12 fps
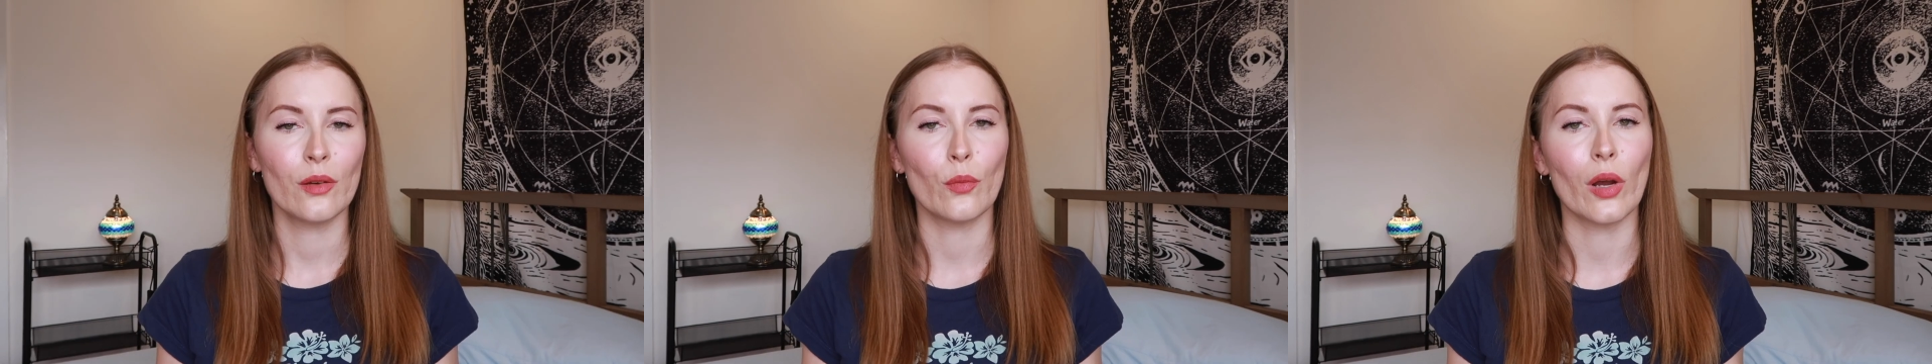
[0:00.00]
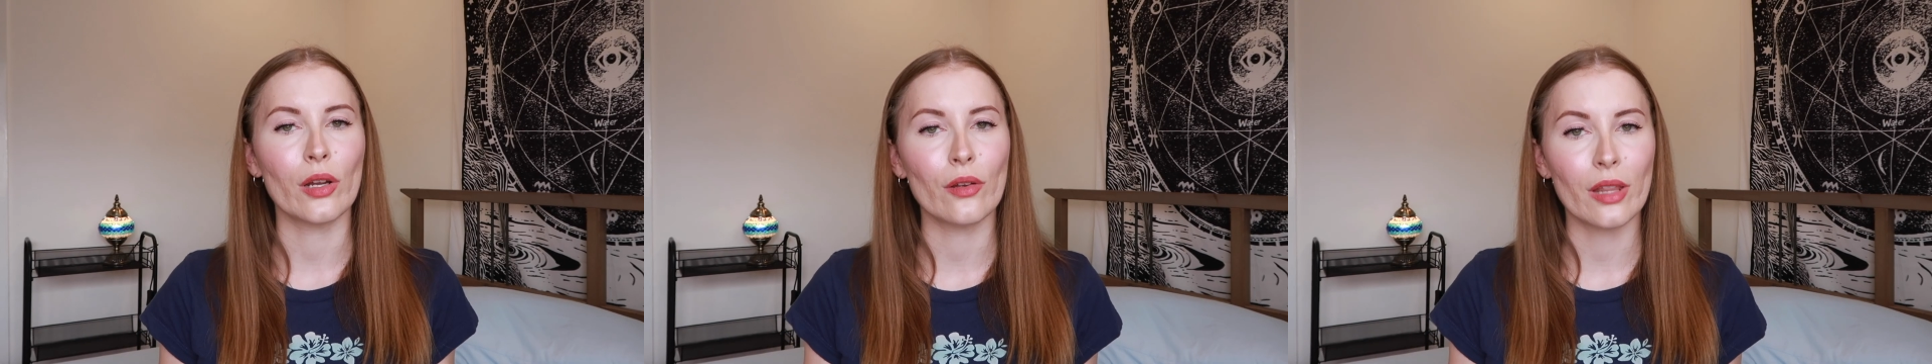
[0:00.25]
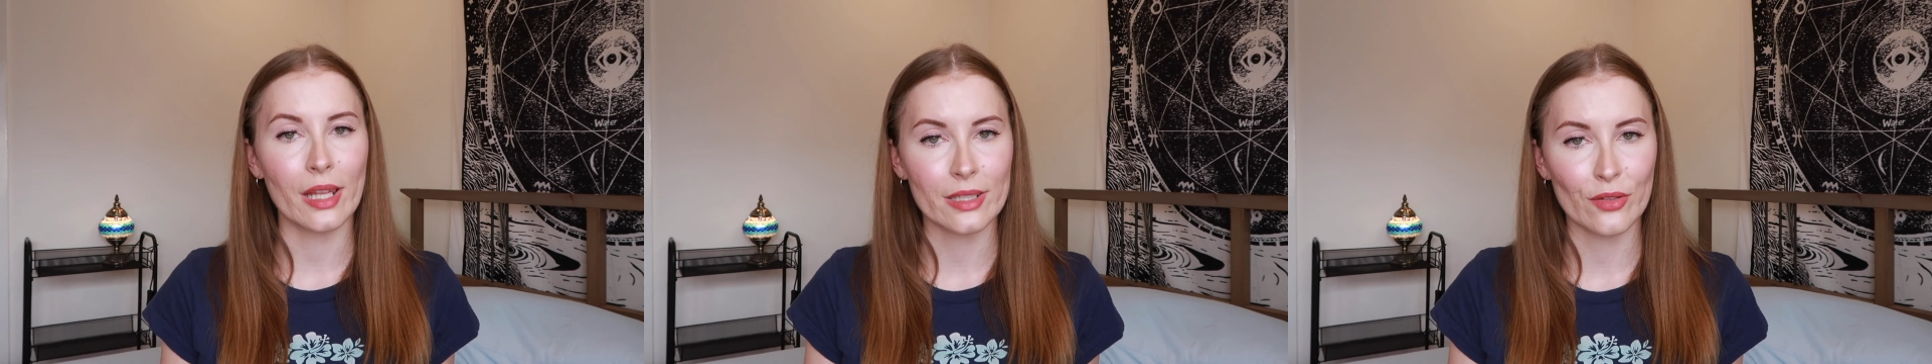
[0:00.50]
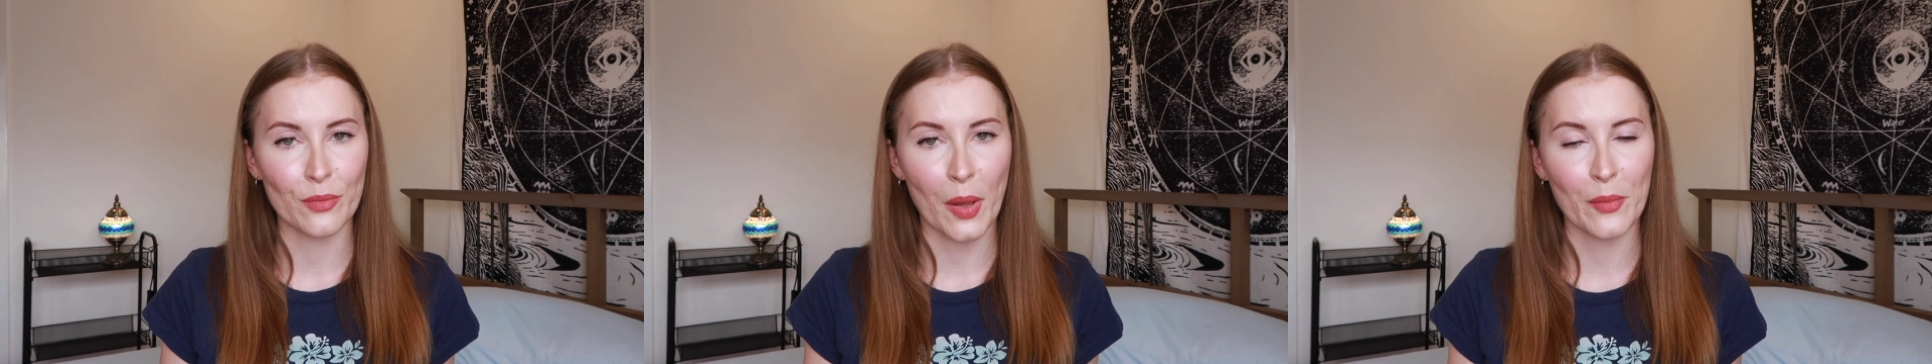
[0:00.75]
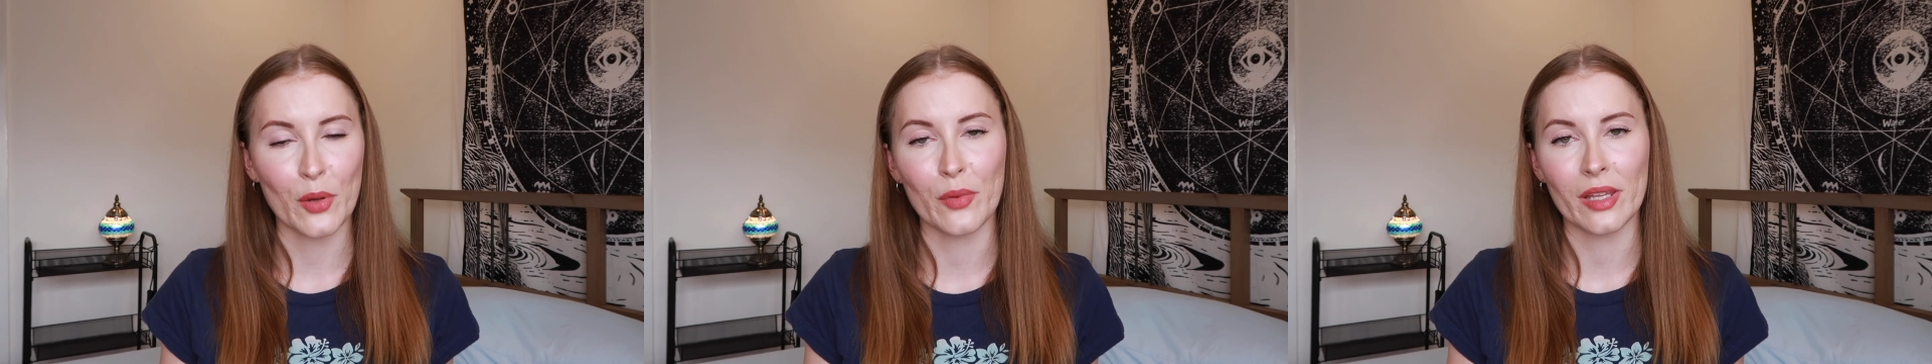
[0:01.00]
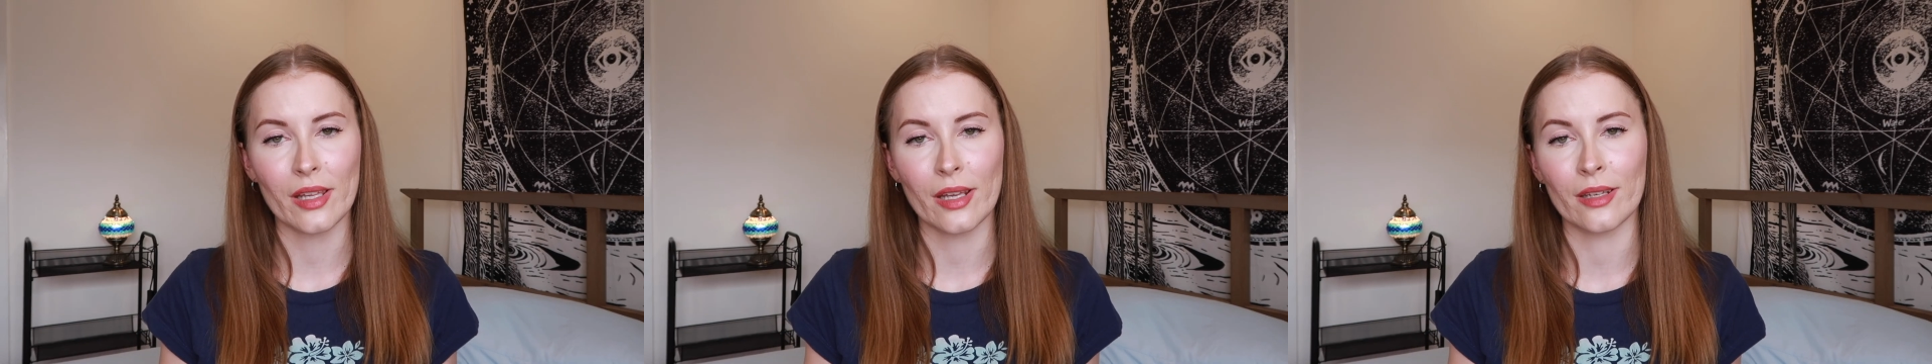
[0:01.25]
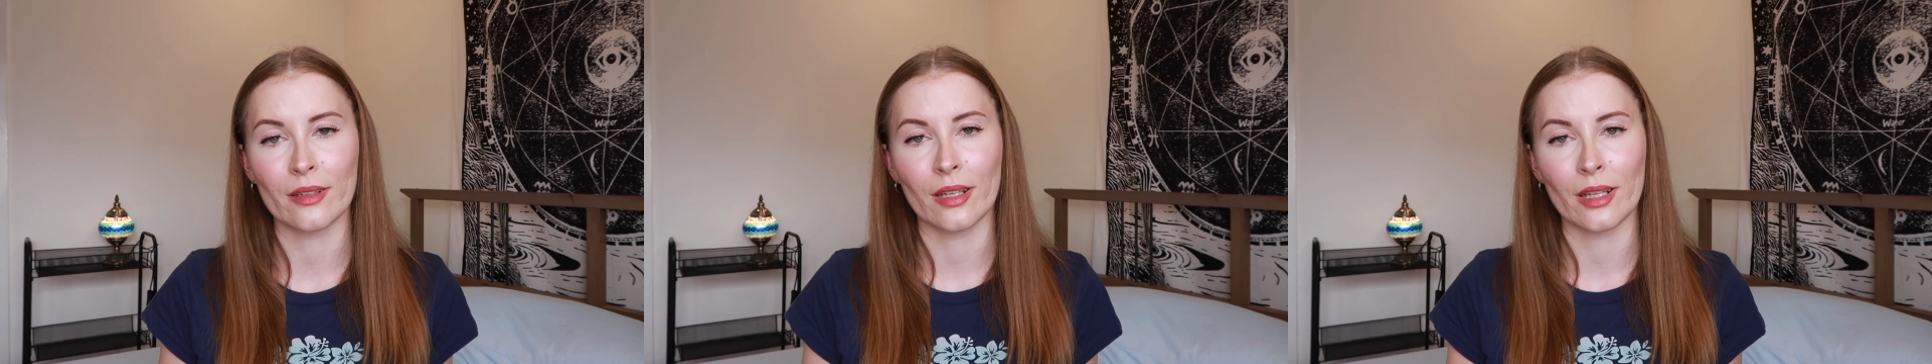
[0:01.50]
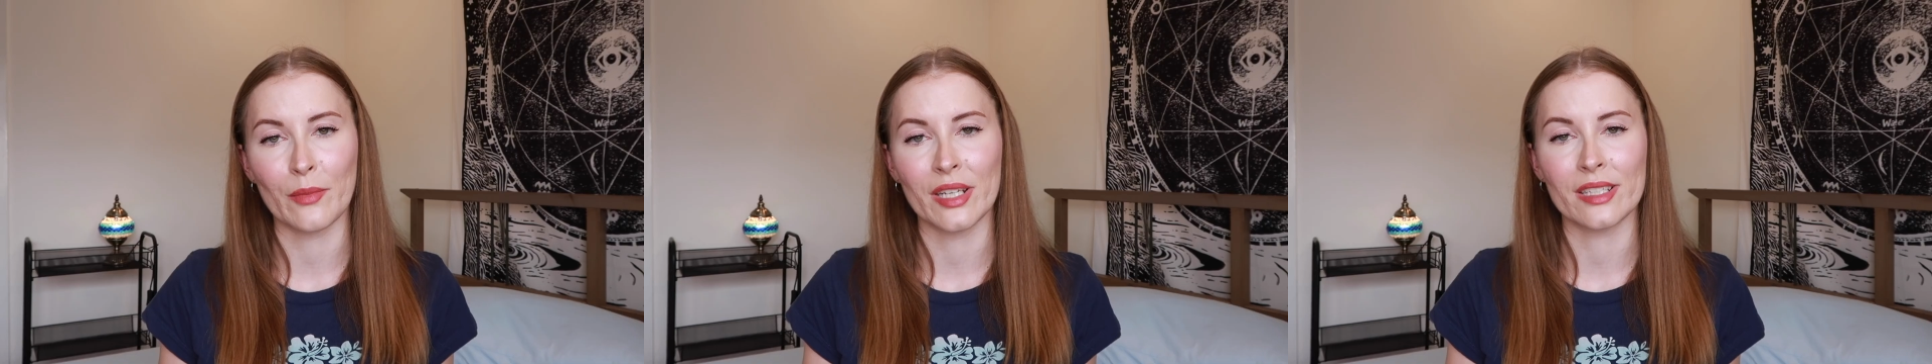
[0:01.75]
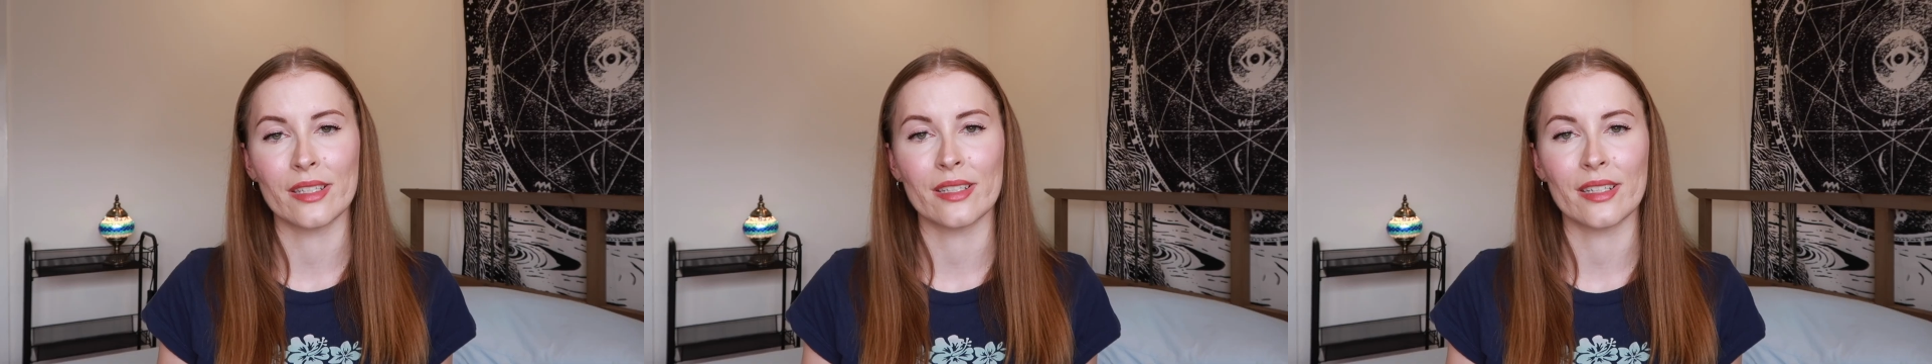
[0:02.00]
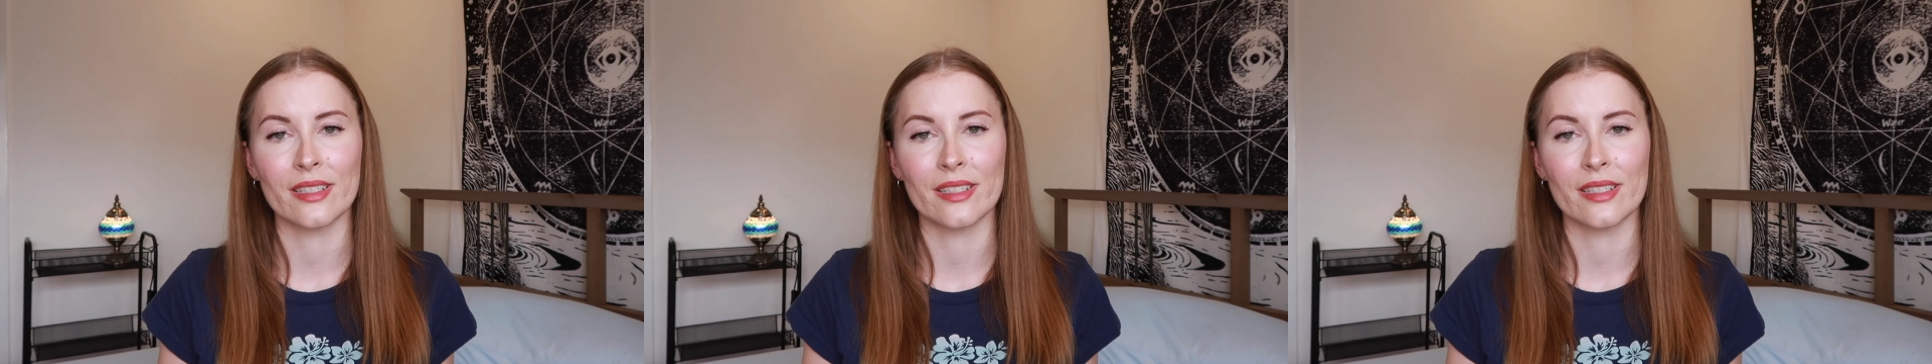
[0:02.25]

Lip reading: One good thing to remember with Kindle Unlimited